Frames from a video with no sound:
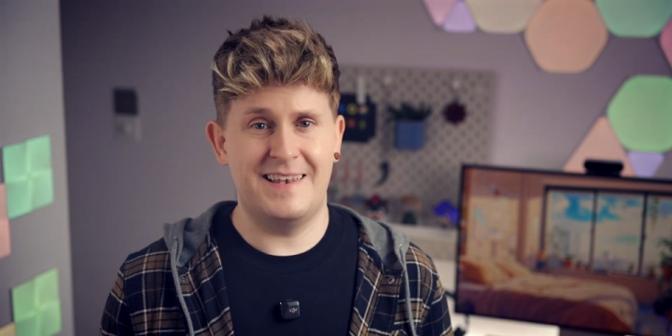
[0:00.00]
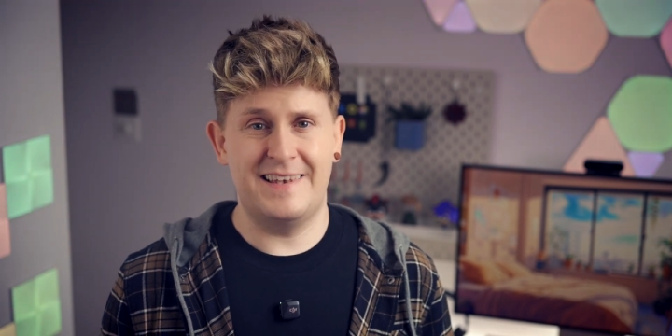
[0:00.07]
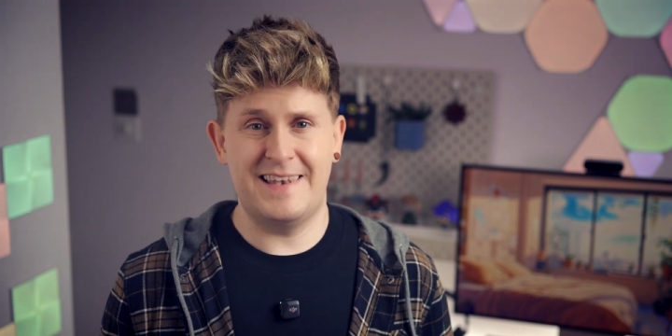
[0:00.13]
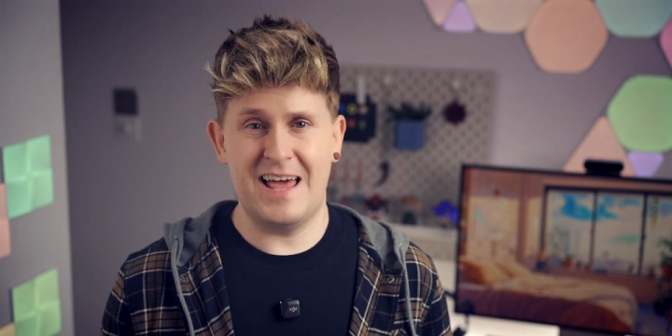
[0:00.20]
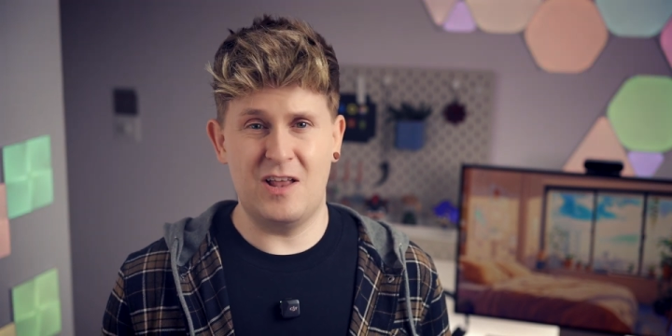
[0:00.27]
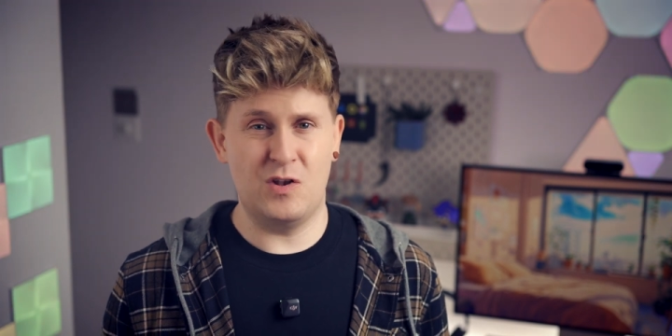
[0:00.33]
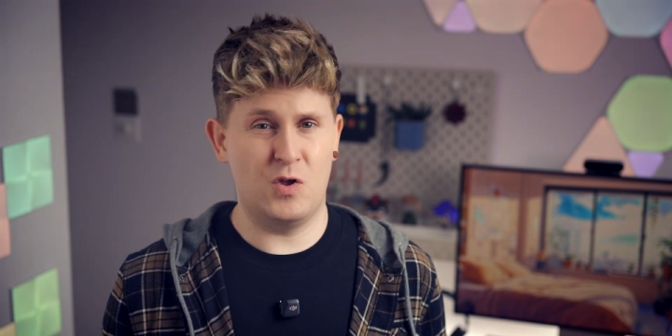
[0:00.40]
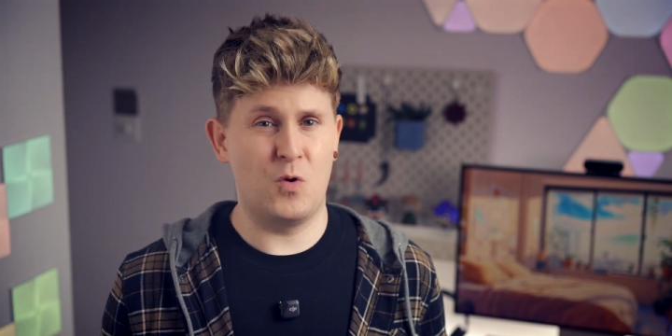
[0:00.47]

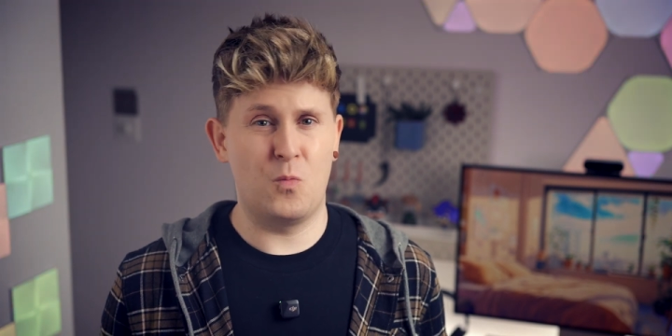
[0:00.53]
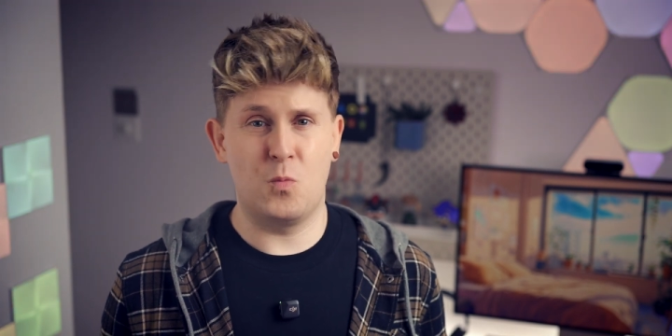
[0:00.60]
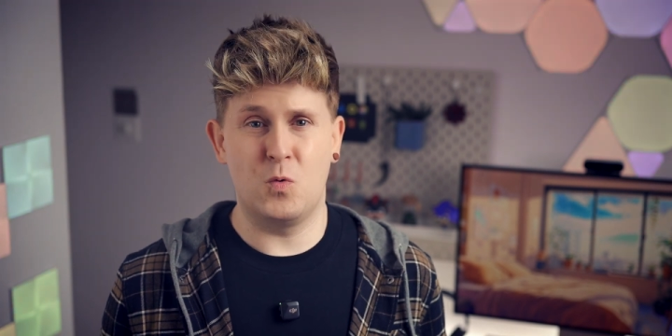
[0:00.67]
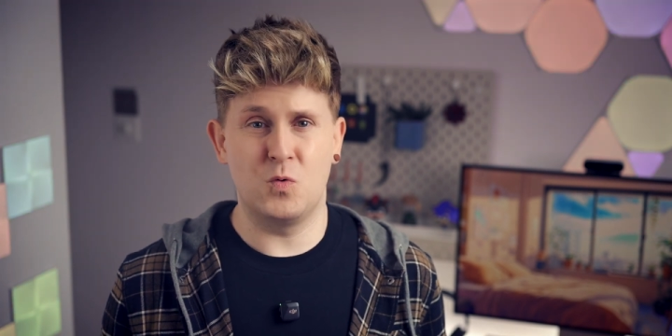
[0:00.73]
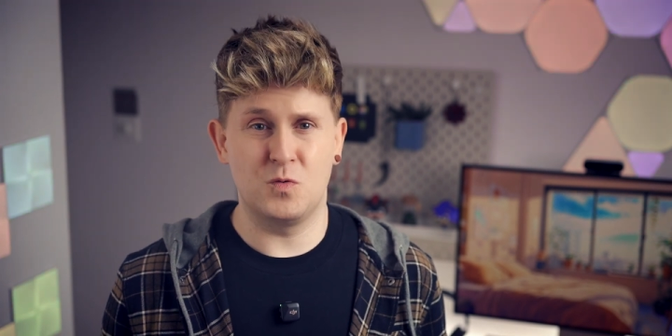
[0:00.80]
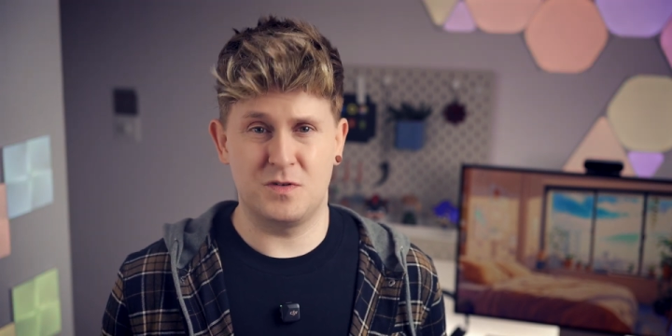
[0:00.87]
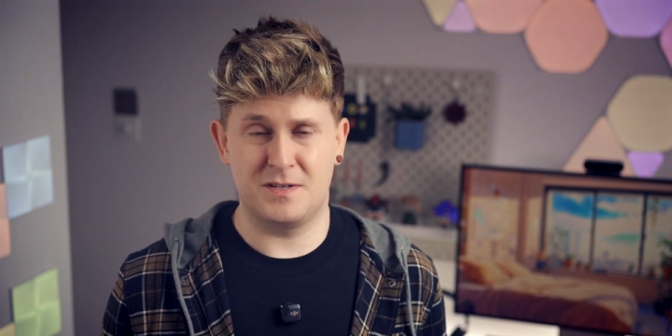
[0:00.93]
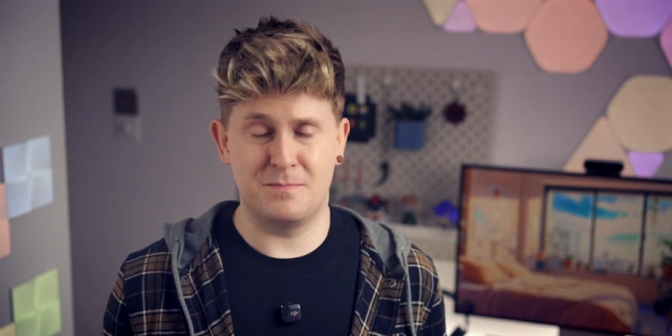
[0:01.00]
let alone
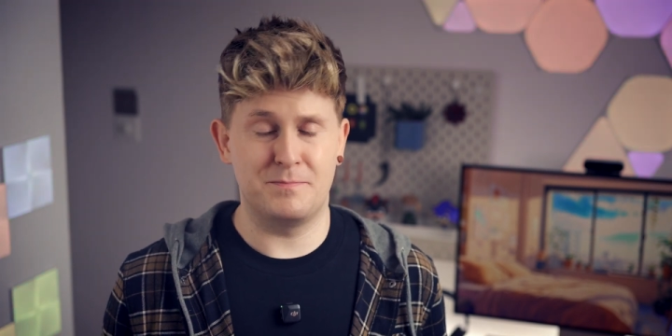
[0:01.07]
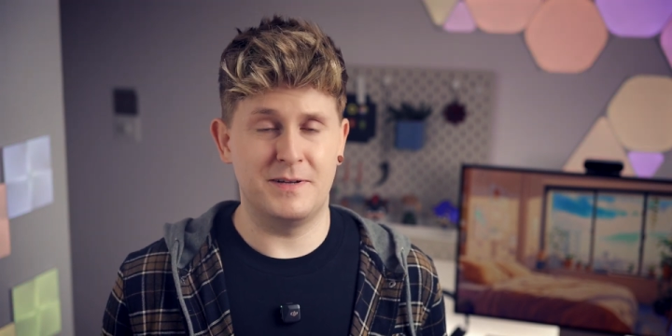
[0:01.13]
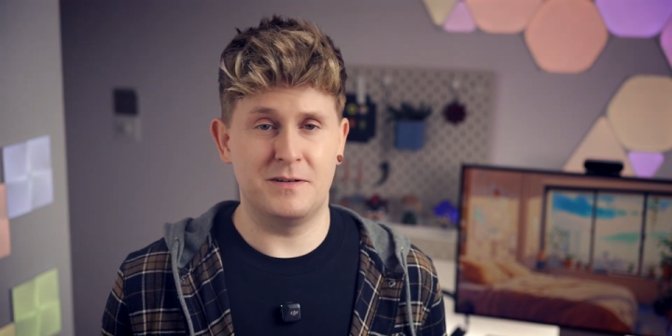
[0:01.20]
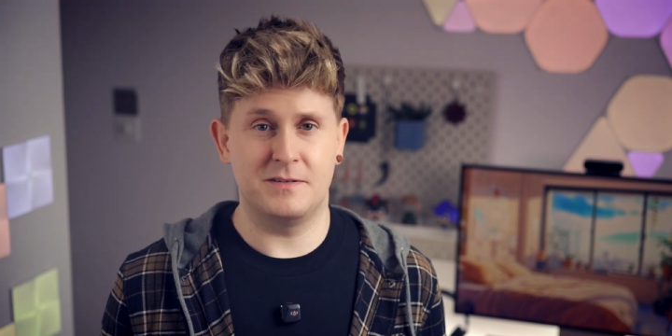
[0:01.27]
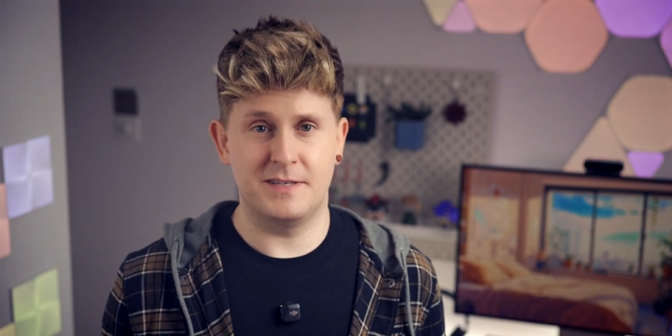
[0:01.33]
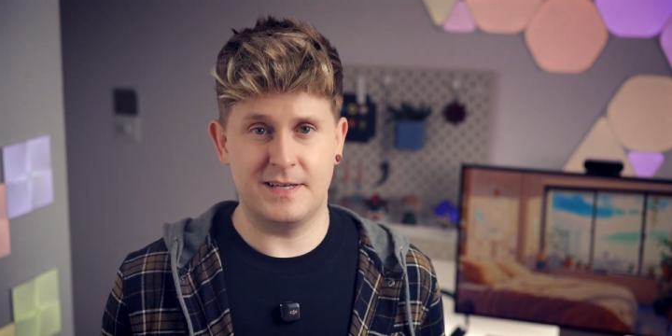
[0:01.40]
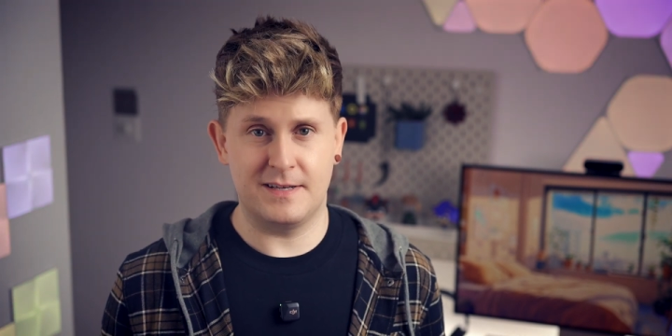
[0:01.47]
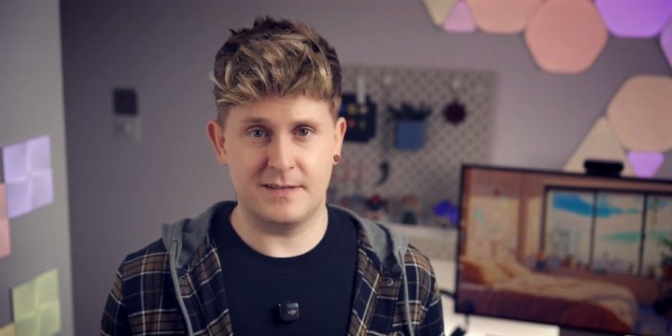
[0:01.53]
walls and
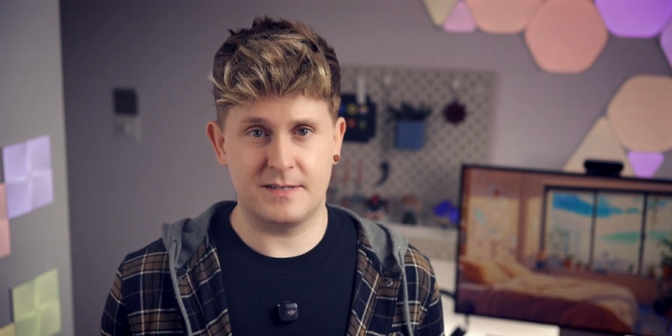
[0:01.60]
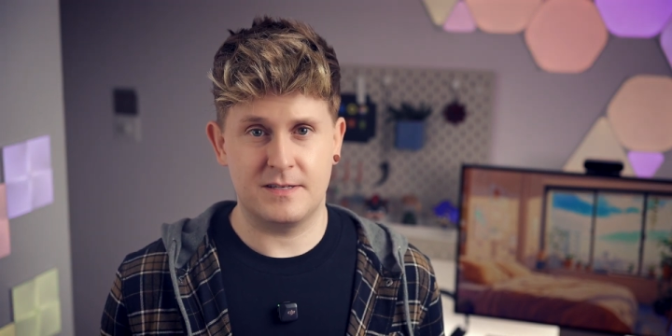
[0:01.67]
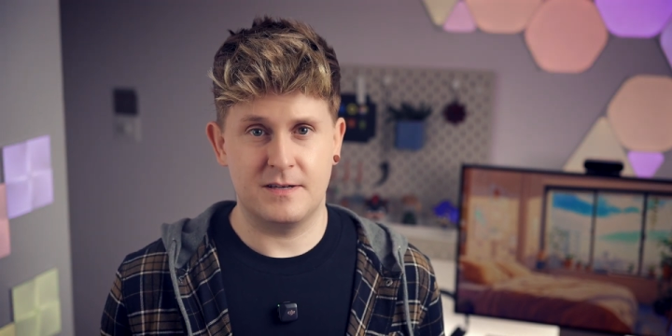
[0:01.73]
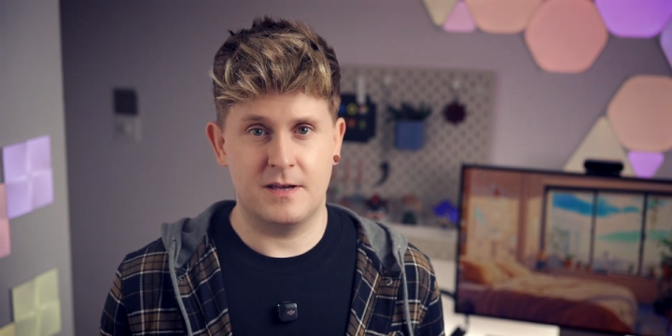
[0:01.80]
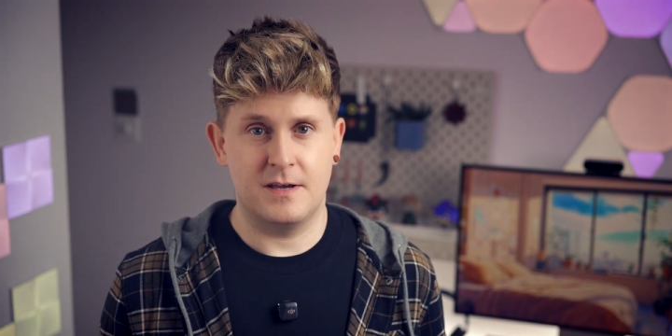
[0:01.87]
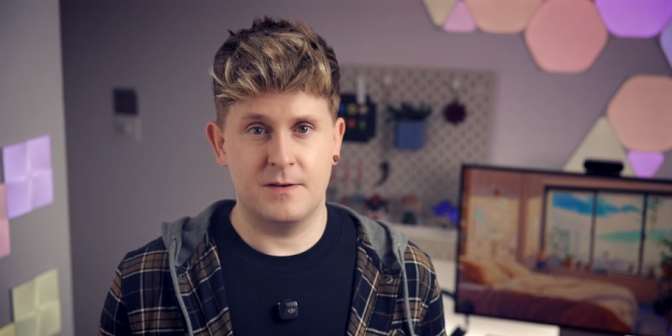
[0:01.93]
buildings.